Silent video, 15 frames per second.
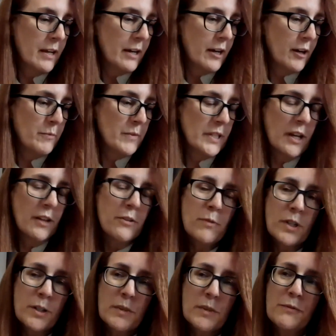Another
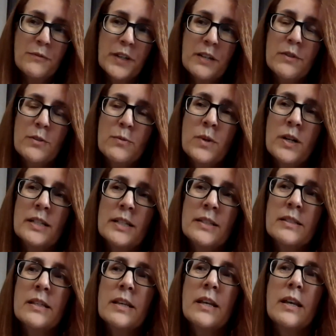one of my favorite
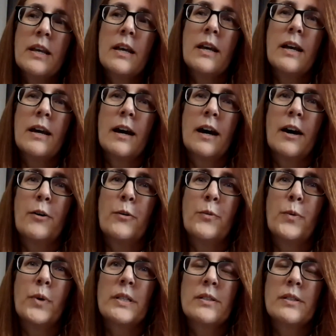ones
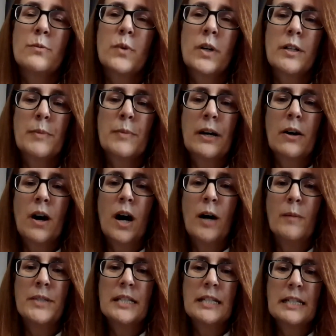was the one about
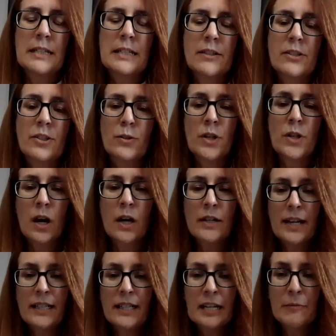opting in. So
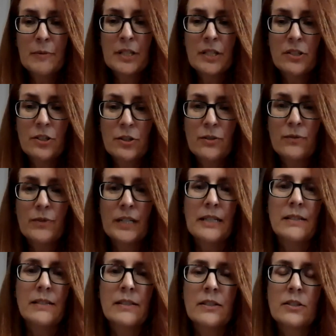non-academic
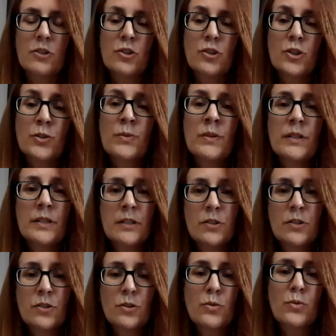surveys, students in
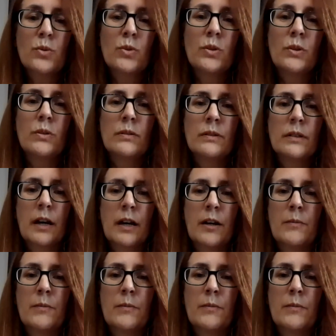school,